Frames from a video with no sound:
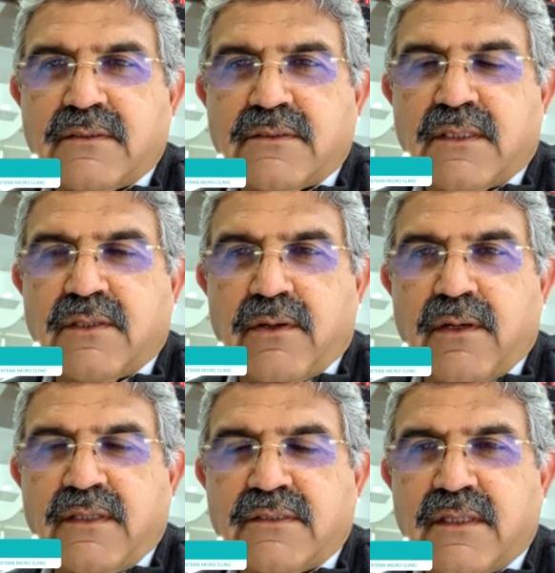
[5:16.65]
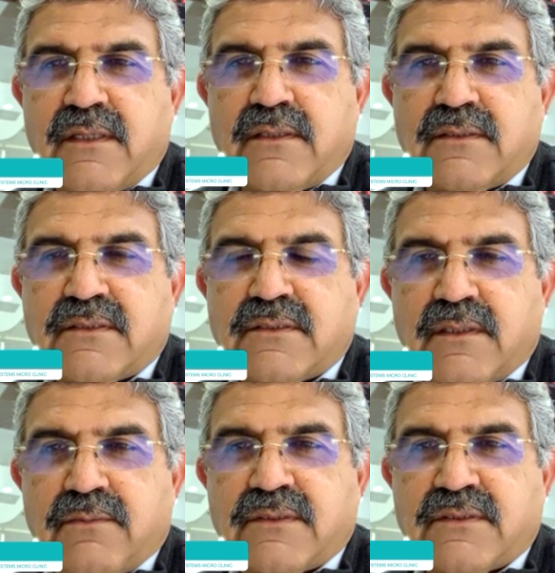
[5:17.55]
security sales,
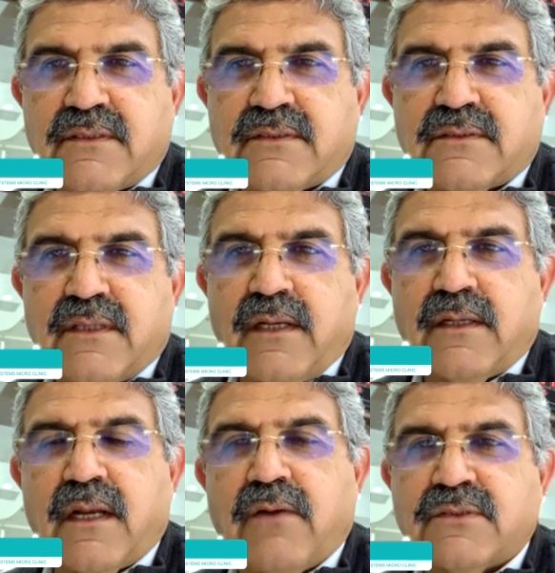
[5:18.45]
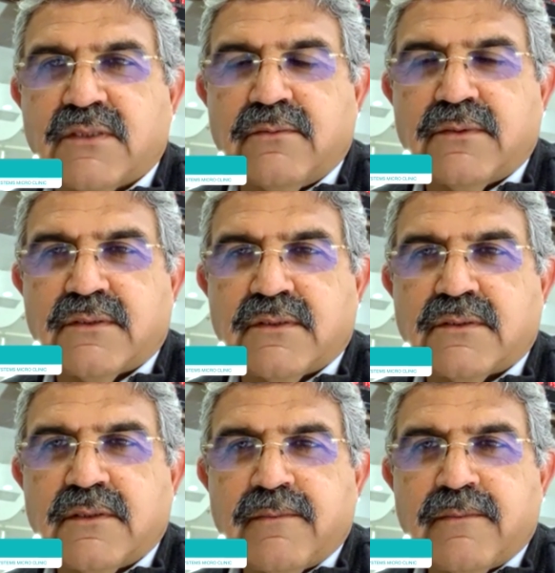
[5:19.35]
services, and cloud services.